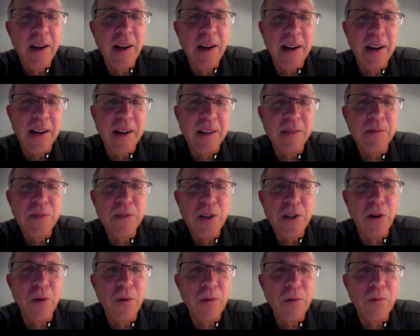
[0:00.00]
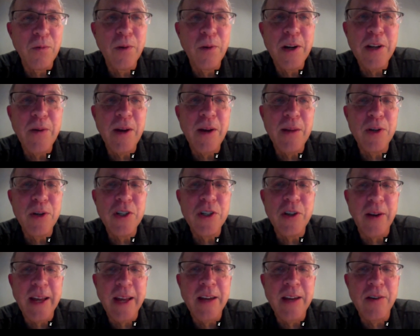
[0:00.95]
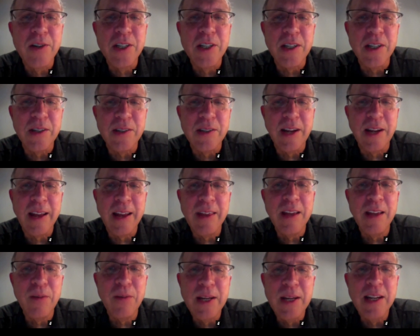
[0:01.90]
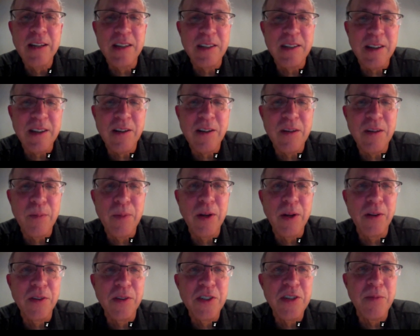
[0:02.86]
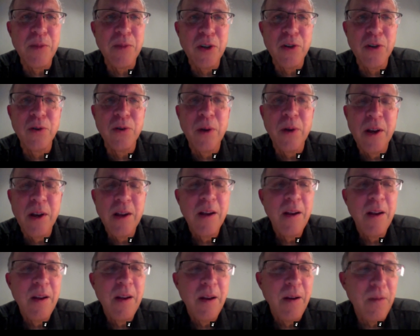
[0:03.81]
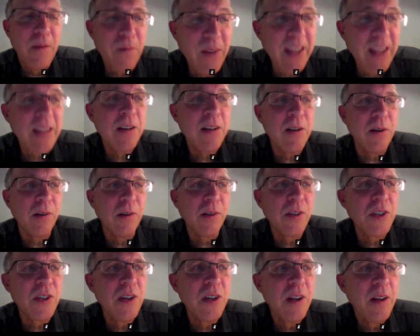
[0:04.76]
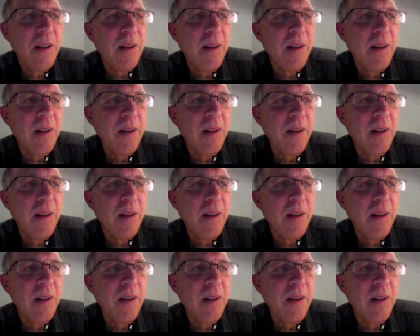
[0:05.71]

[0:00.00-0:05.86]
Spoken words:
So where do you want to put your energies? I think we need to start to build some new vehicles